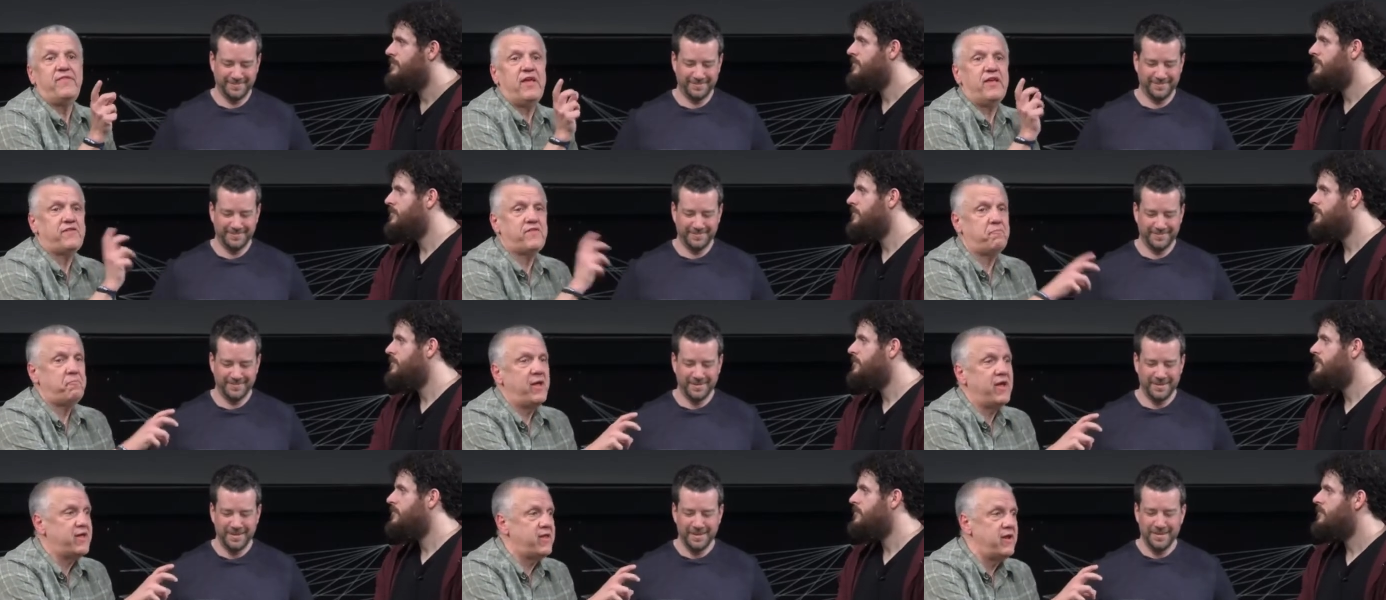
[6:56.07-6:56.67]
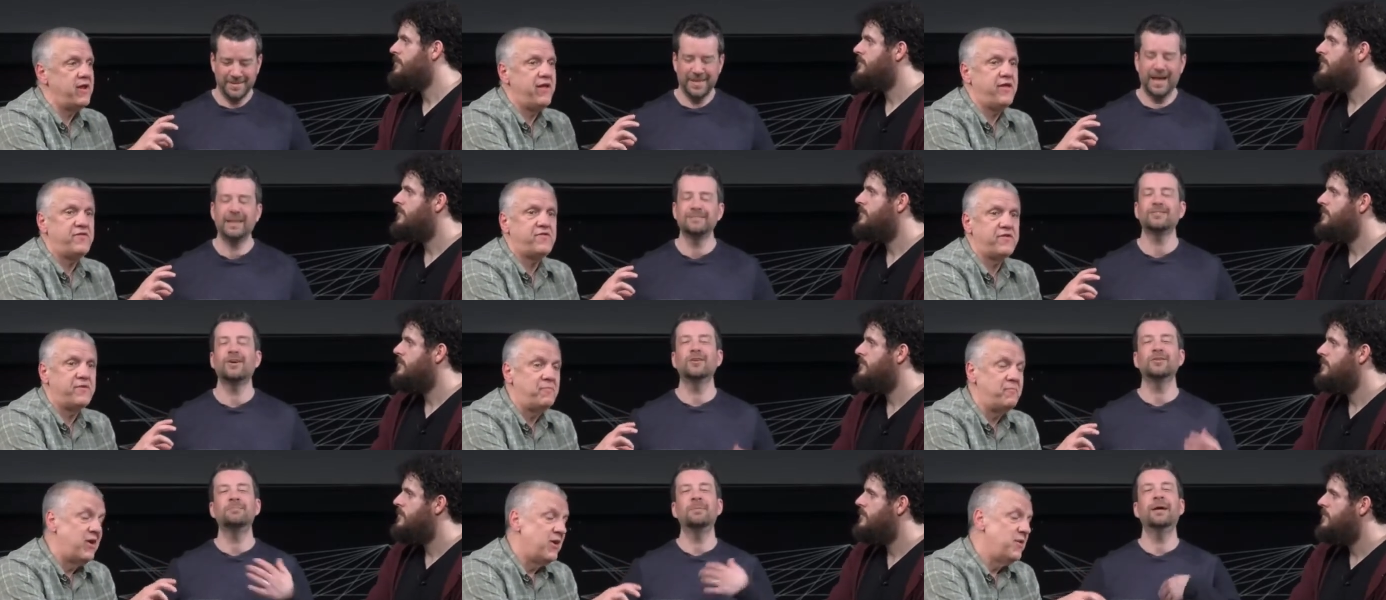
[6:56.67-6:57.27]
Speaker 1: that's speculation. That's
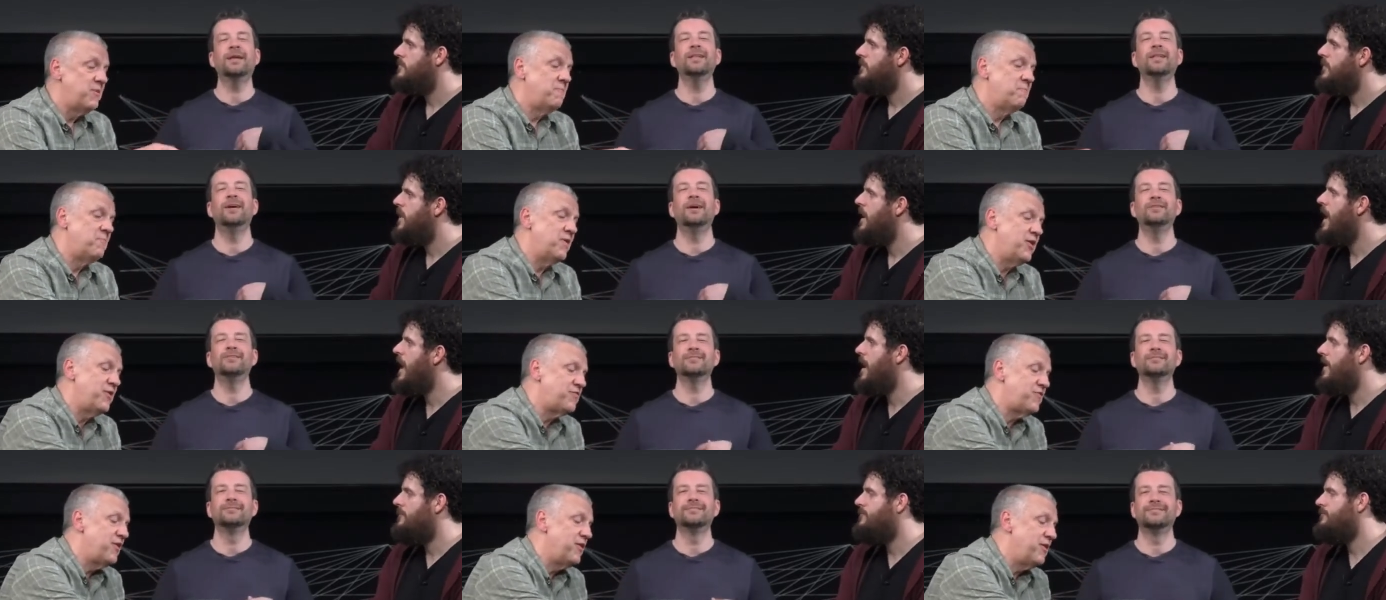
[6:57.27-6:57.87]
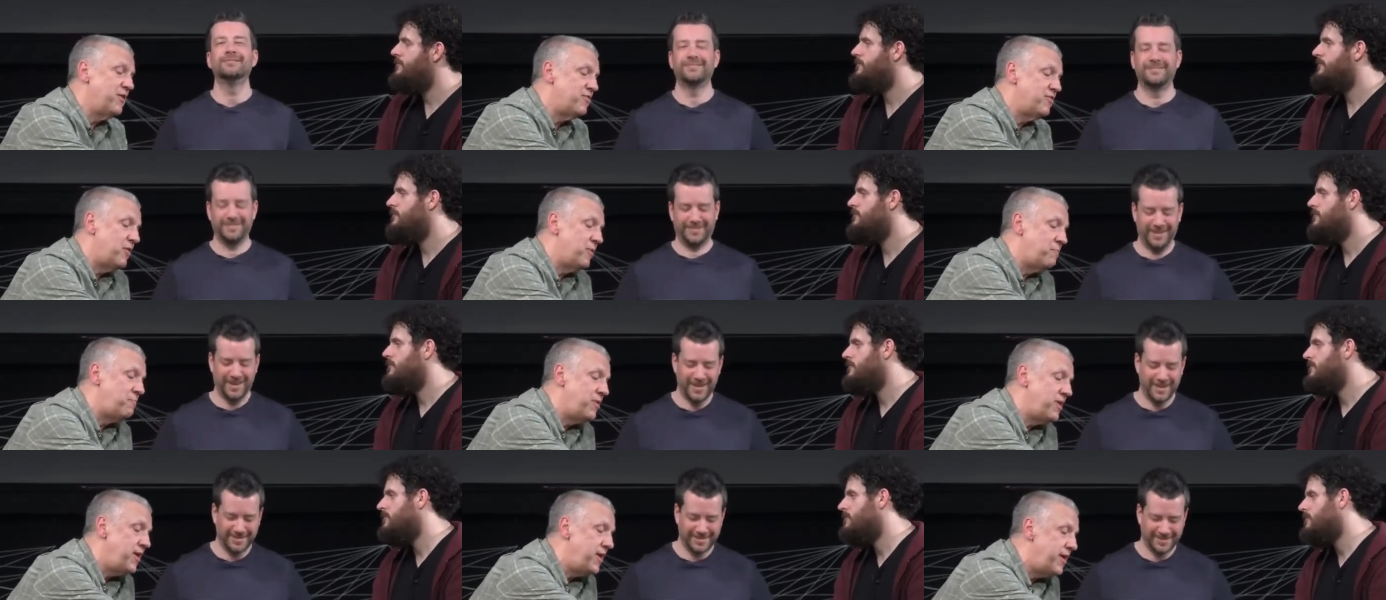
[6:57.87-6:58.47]
our speculation. But the, the
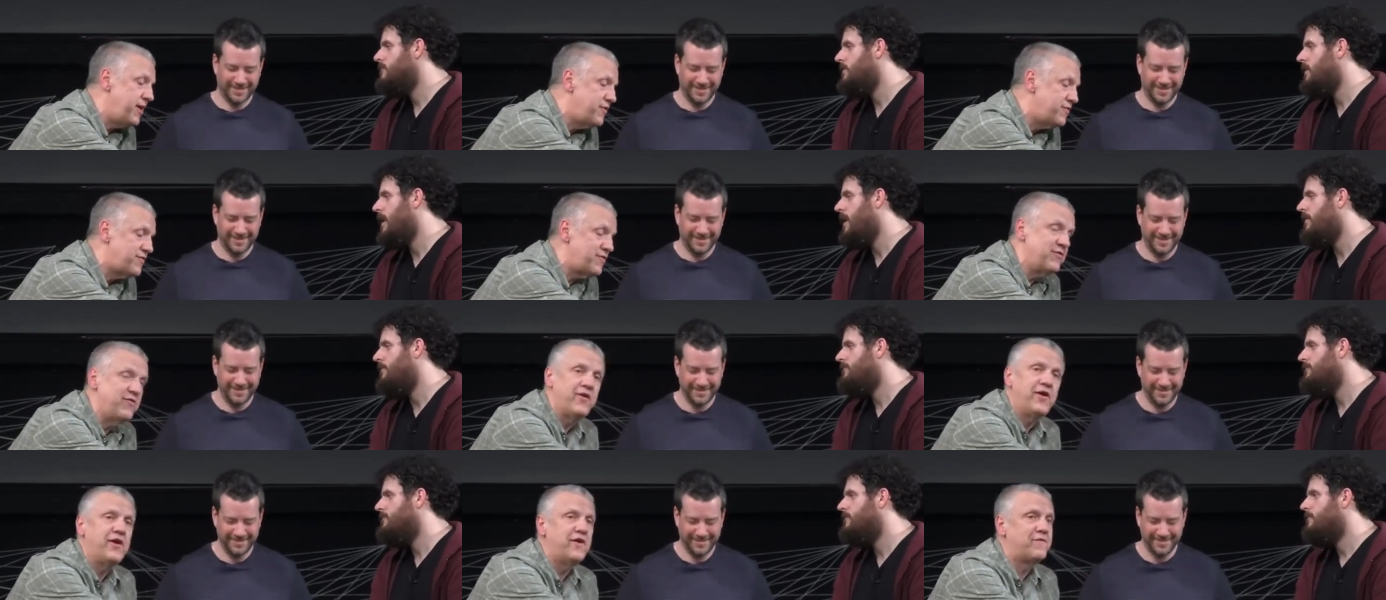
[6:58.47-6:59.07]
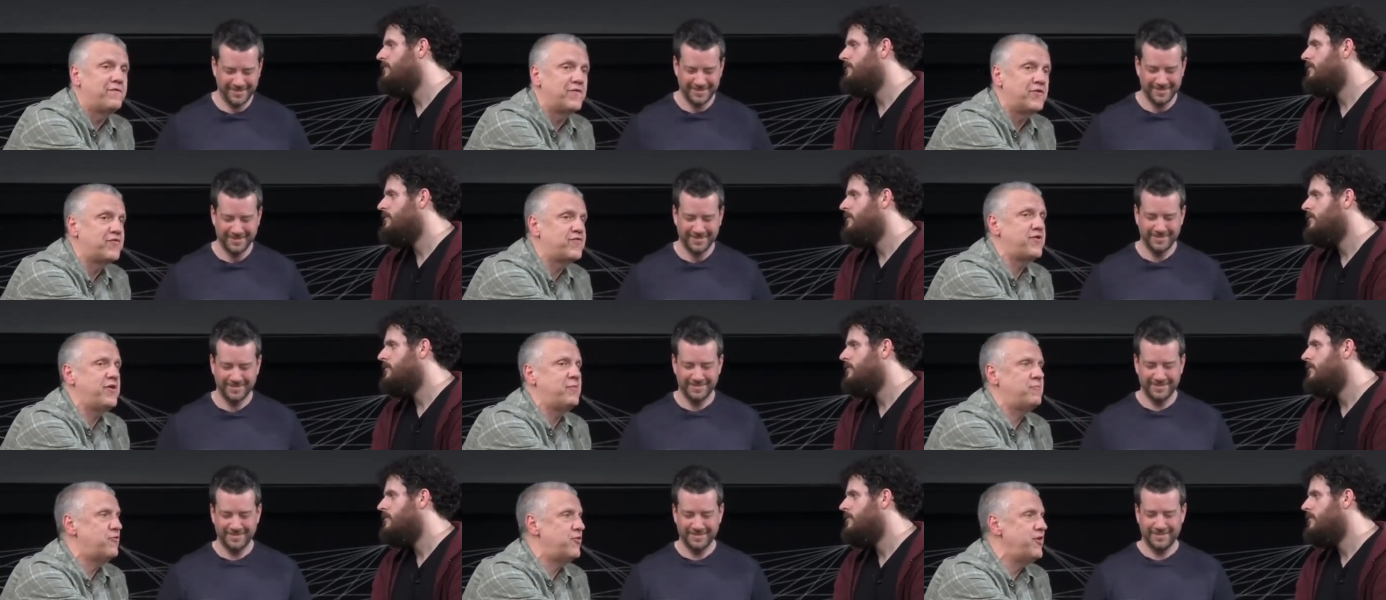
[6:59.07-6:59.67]
yes. pigs yeah. are there for
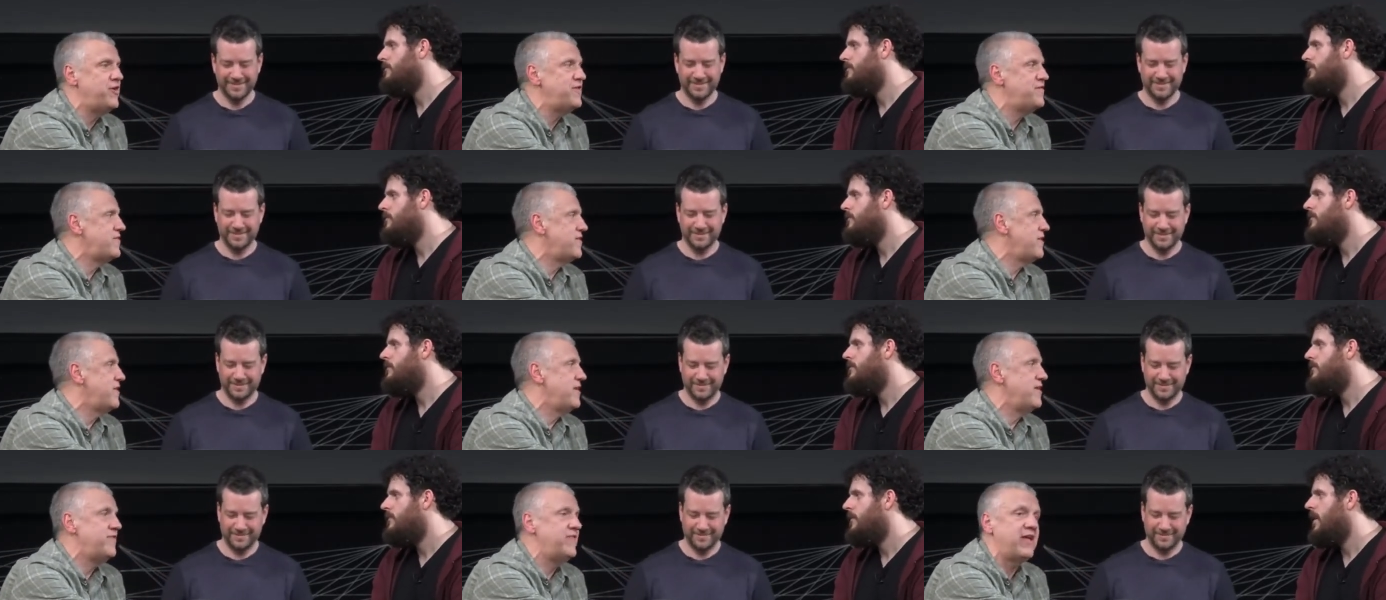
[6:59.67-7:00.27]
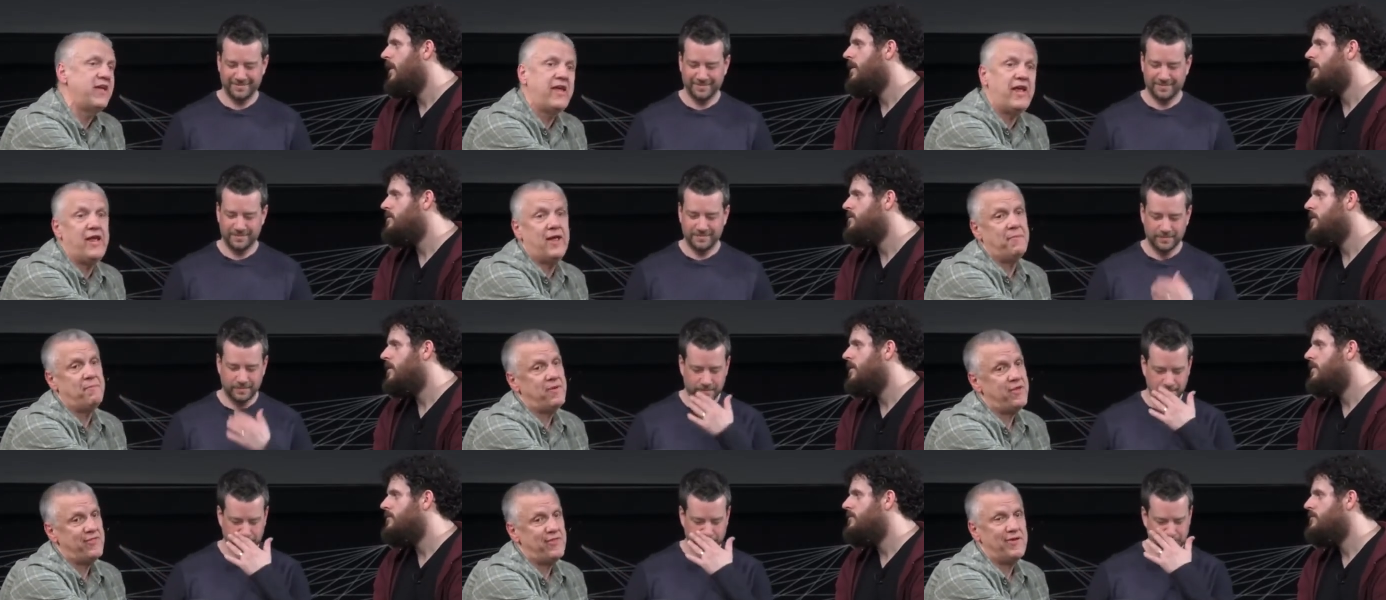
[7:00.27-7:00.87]
some reason, and they yeah, can't
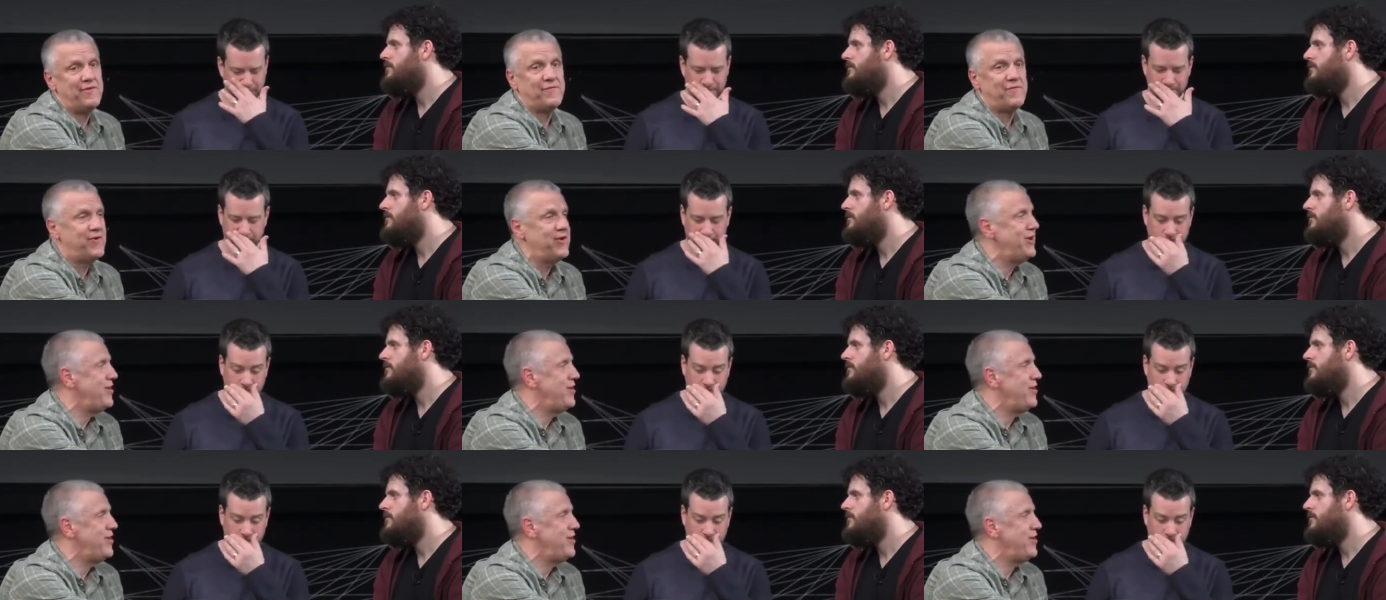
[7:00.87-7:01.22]
right. be there for